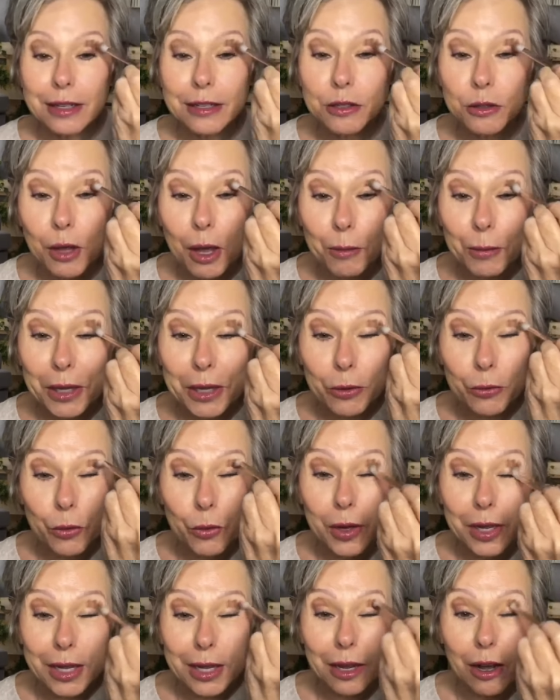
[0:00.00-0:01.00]
I mean,
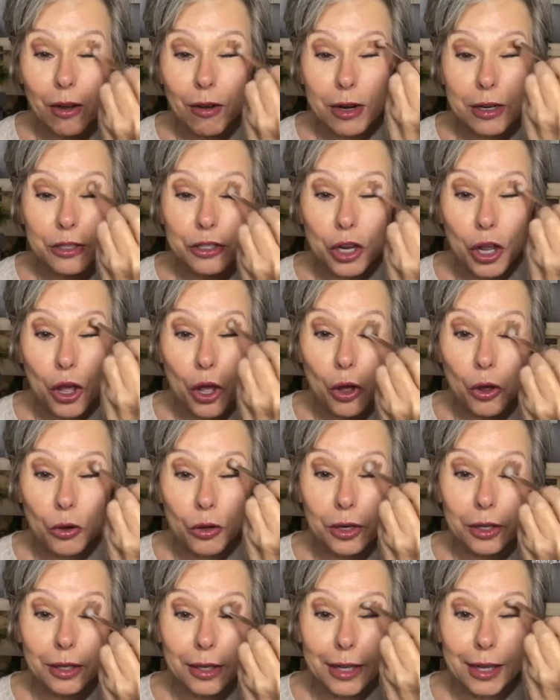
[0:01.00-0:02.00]
we are
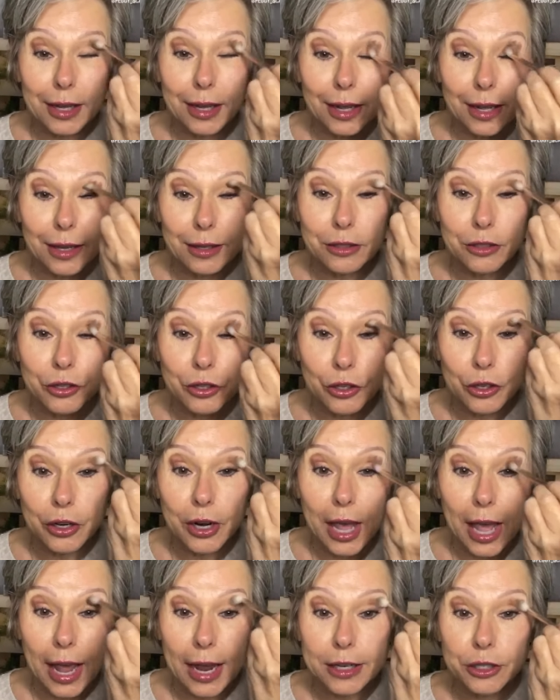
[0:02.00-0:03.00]
totally
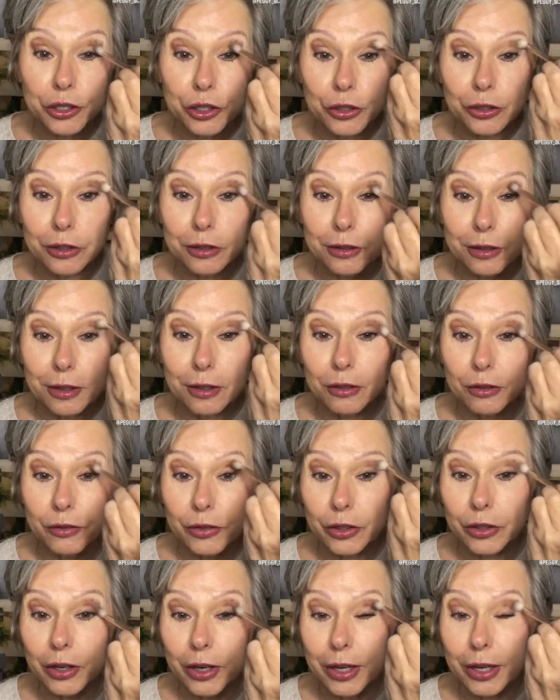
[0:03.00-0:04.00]
international over
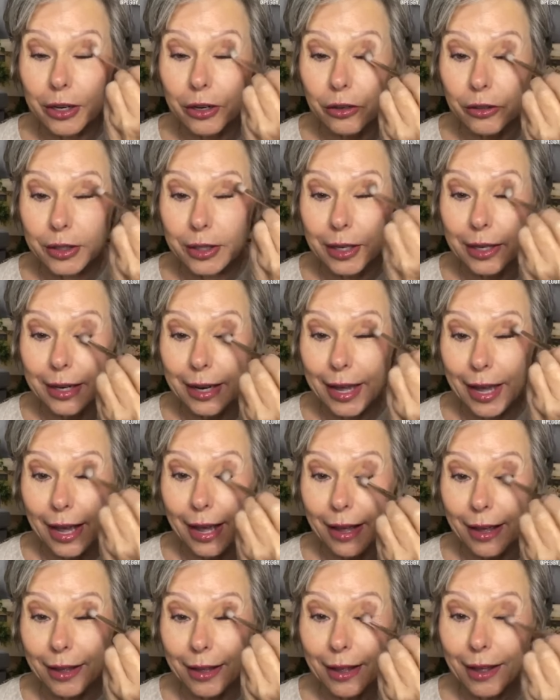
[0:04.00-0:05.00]
here
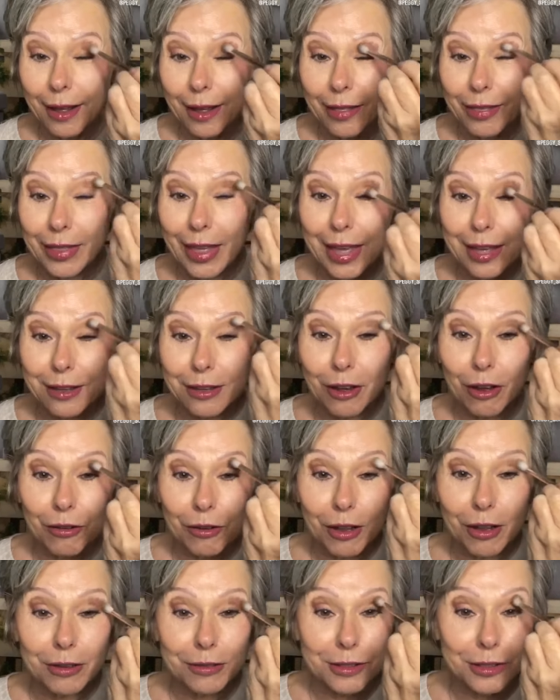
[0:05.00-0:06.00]
today. Thank y'all
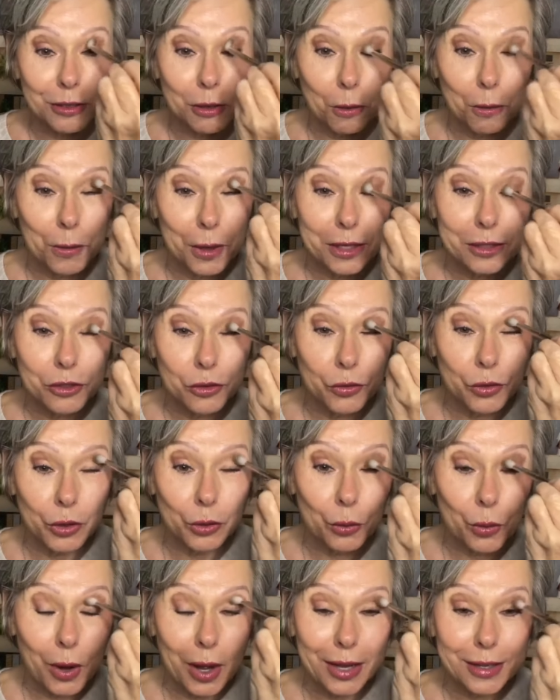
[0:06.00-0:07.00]
all so much for
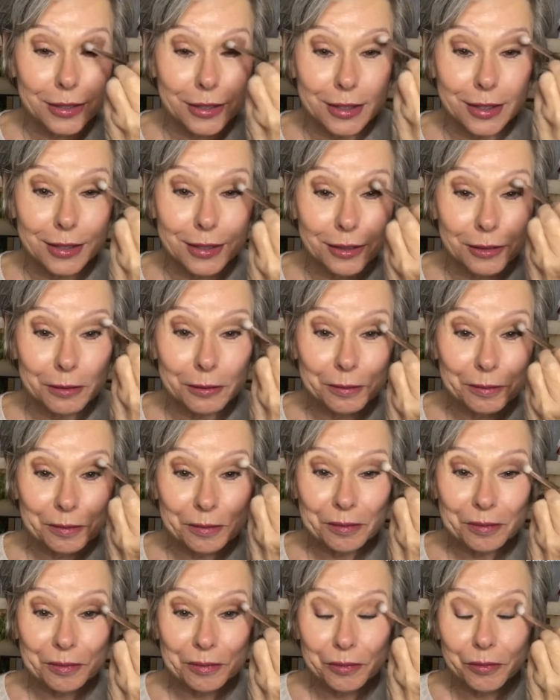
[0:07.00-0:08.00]
watching.
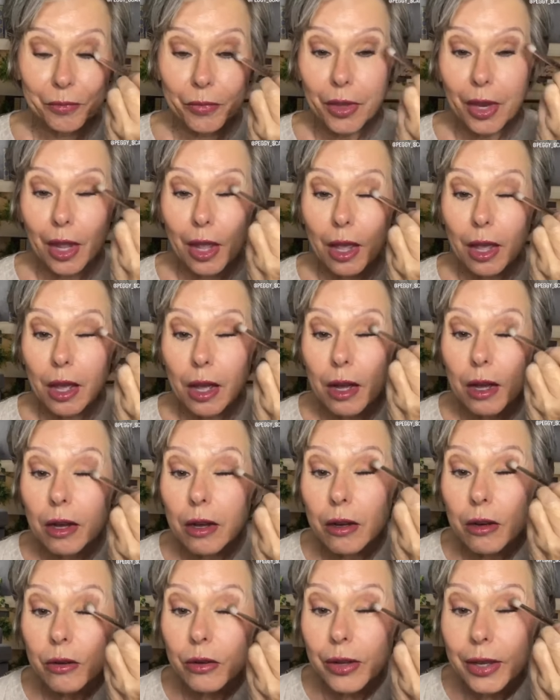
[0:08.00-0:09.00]

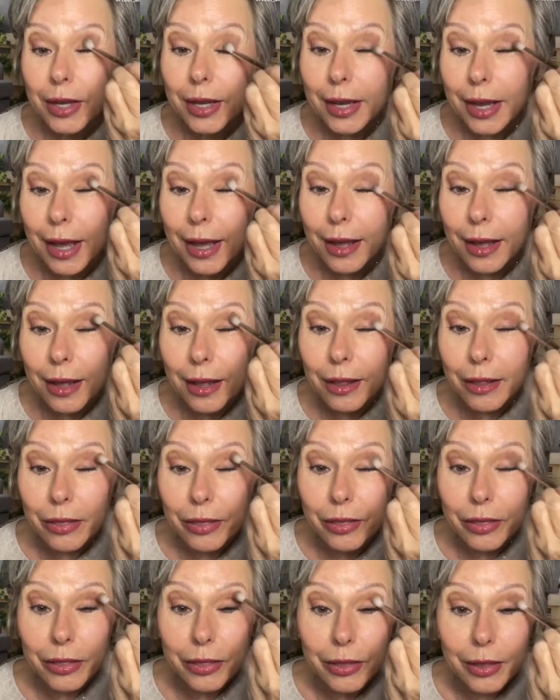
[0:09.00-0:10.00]
Okay,
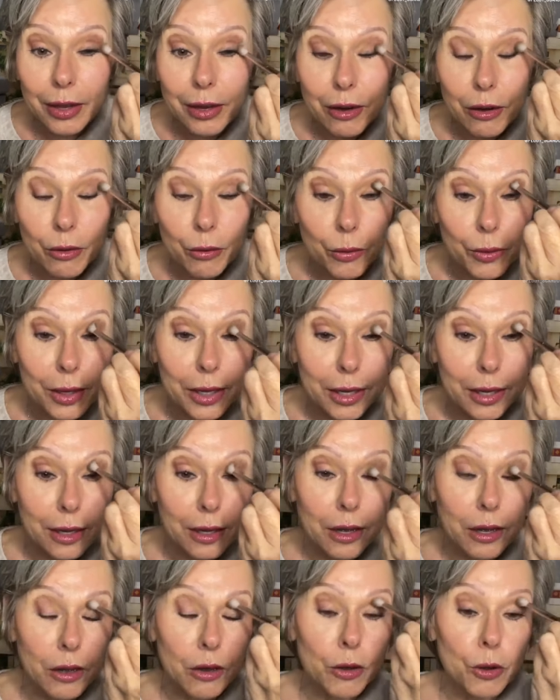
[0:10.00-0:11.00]
there we
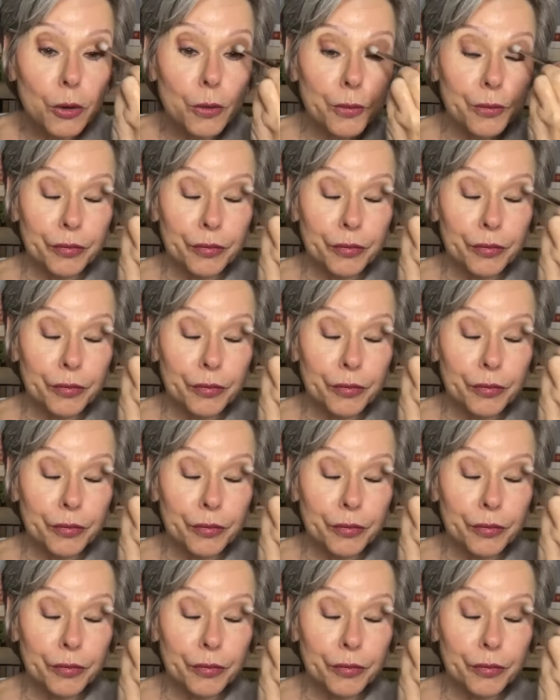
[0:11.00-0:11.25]
go.